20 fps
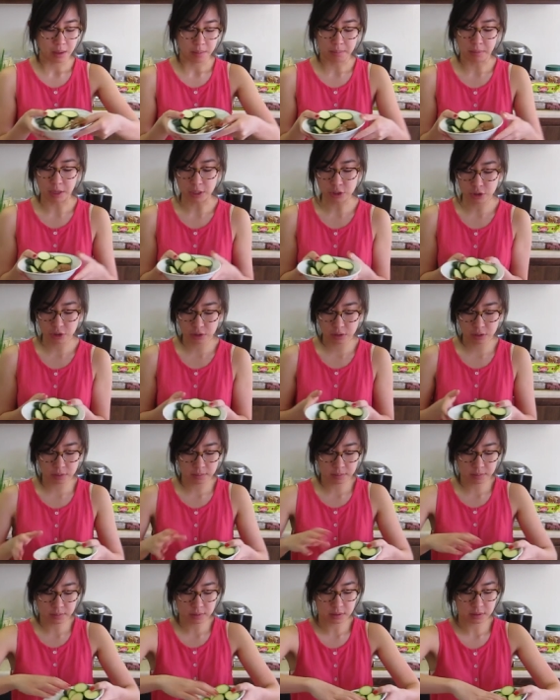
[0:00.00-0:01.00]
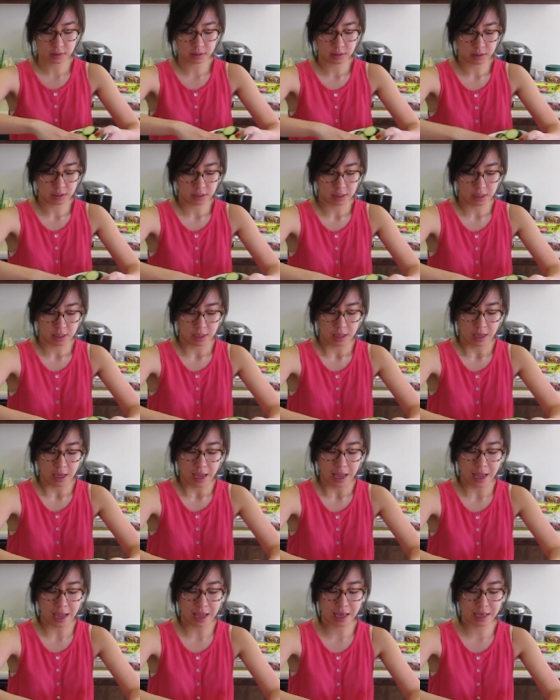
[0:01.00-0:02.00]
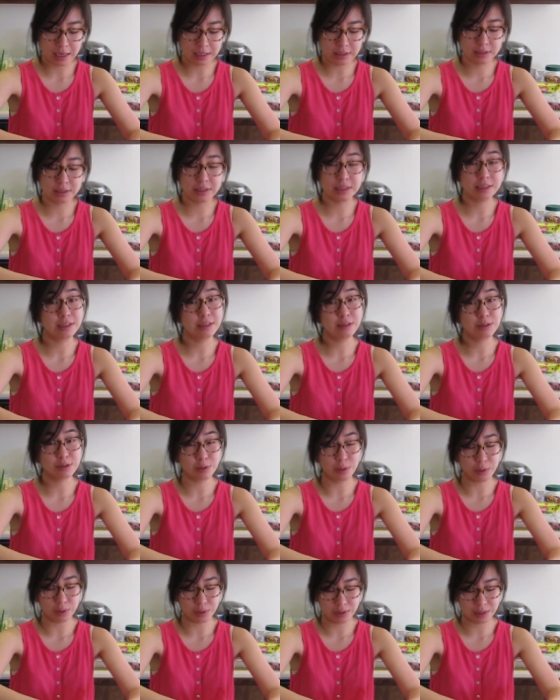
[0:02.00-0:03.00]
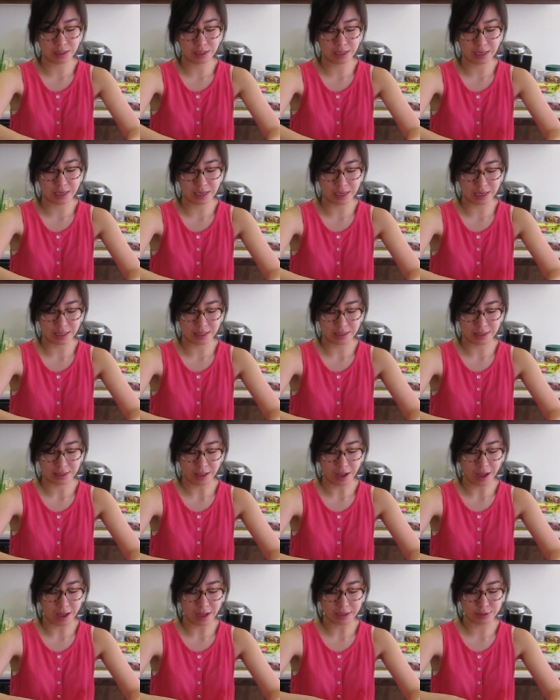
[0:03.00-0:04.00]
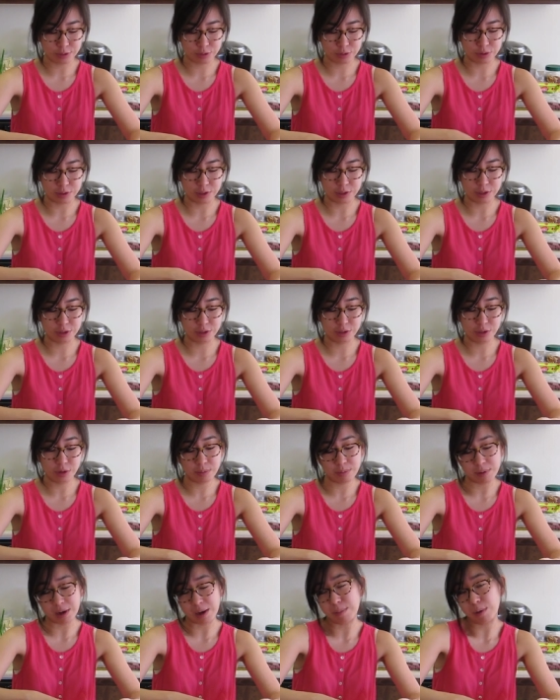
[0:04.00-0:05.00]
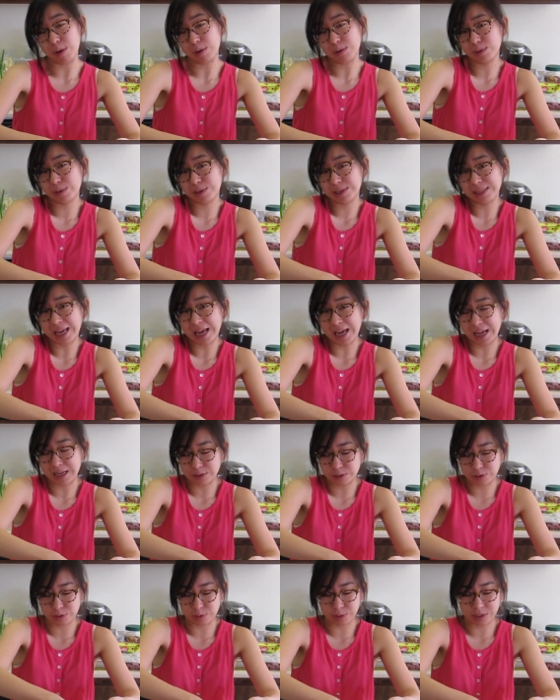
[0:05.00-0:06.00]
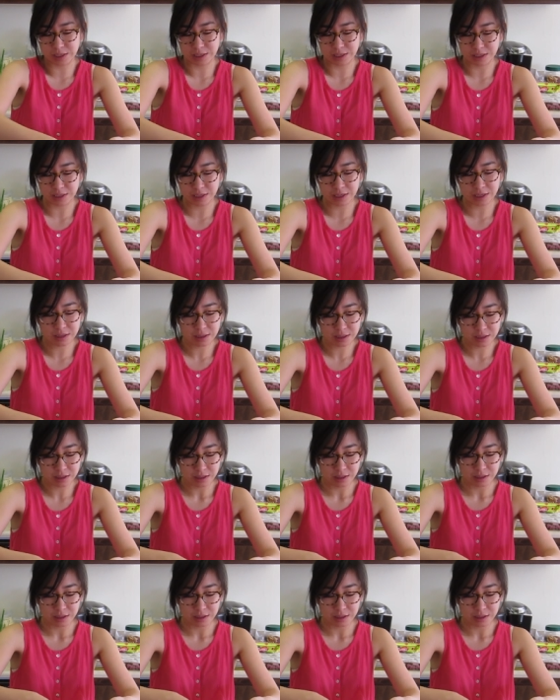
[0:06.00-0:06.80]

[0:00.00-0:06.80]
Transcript: mushrooms, and this is totally not traditional, but I'm also gonna add zucchini.